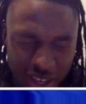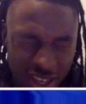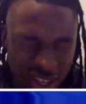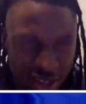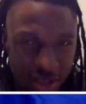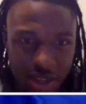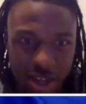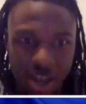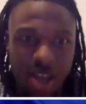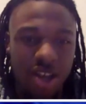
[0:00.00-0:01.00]
You know,
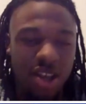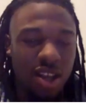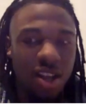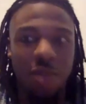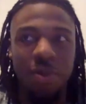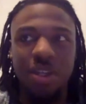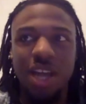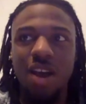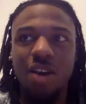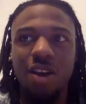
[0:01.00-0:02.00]
uh, I'm a
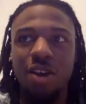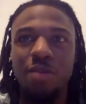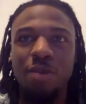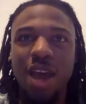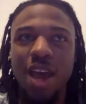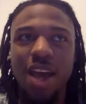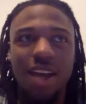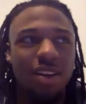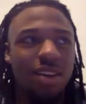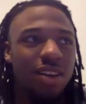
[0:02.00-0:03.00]
downhill
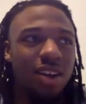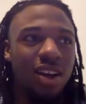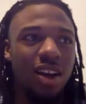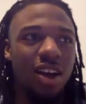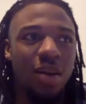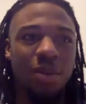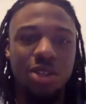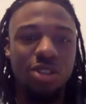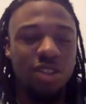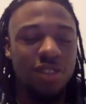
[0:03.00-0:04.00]
back. I'm
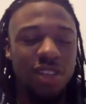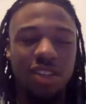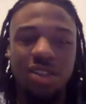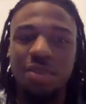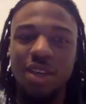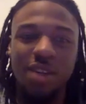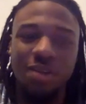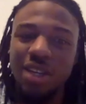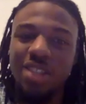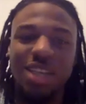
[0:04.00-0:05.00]
elusive enough to make you
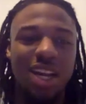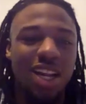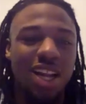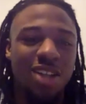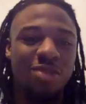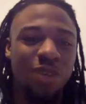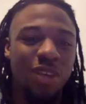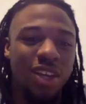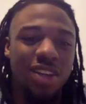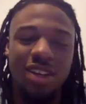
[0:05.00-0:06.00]
miss. Got a lot of
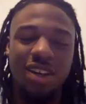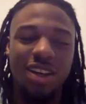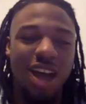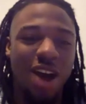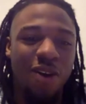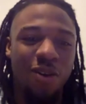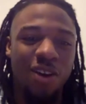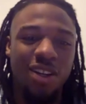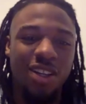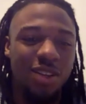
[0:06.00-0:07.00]
speed to
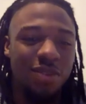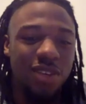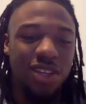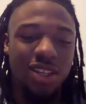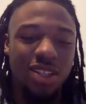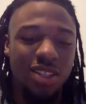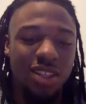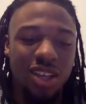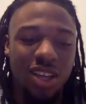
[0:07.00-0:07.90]
outrun the defense.